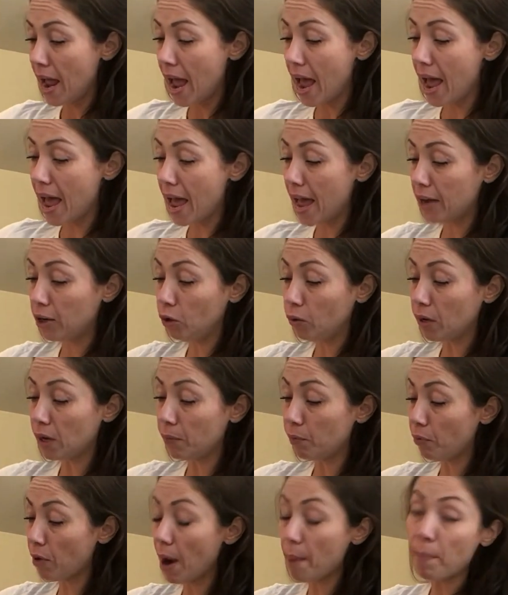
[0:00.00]
and you
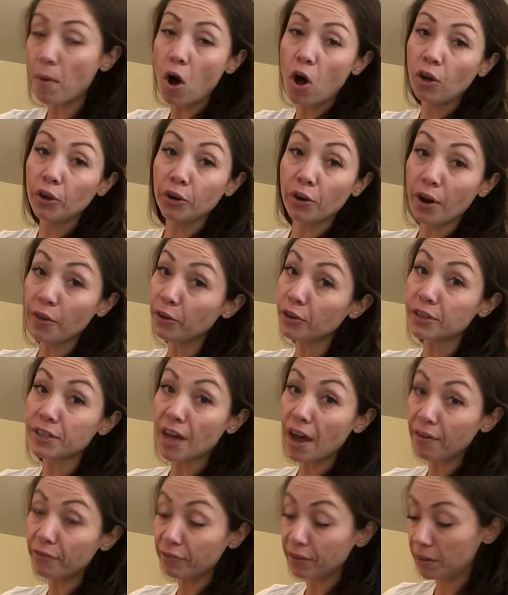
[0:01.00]
can prep all your other
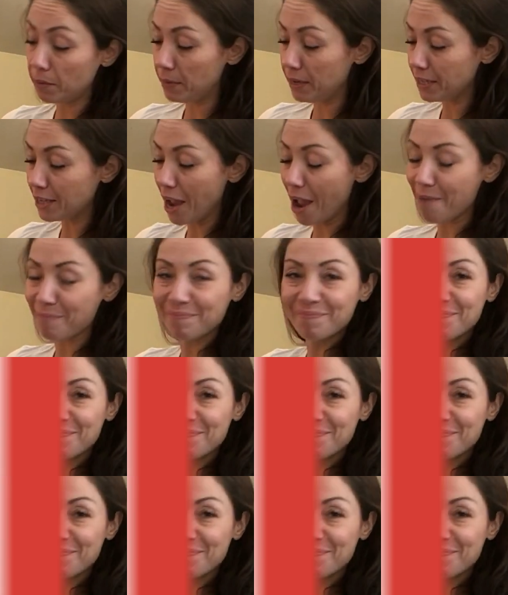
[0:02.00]
stuff in the meantime,